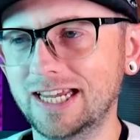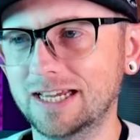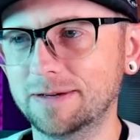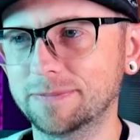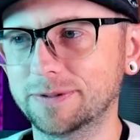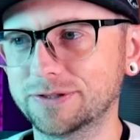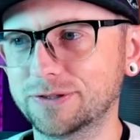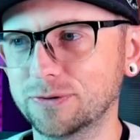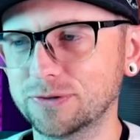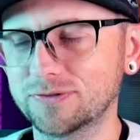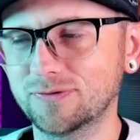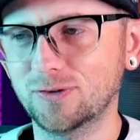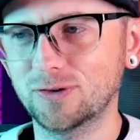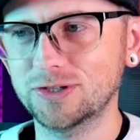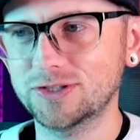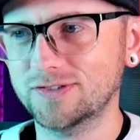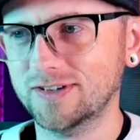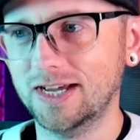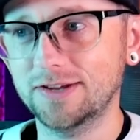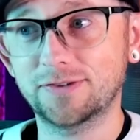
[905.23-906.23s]
but those
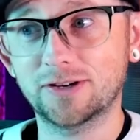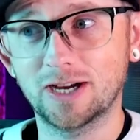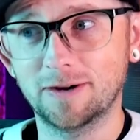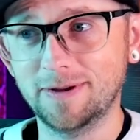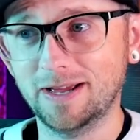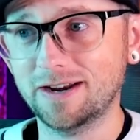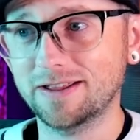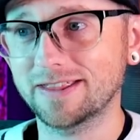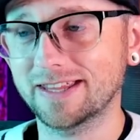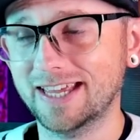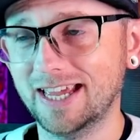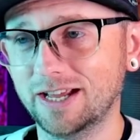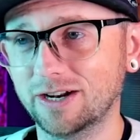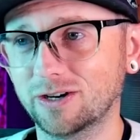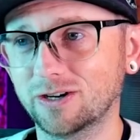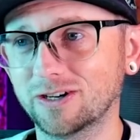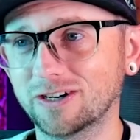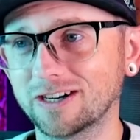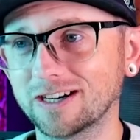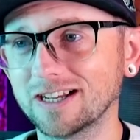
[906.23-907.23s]
first 5 come out of the gate
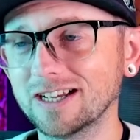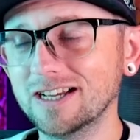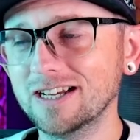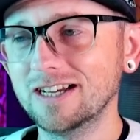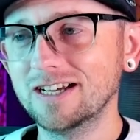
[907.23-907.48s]
hard.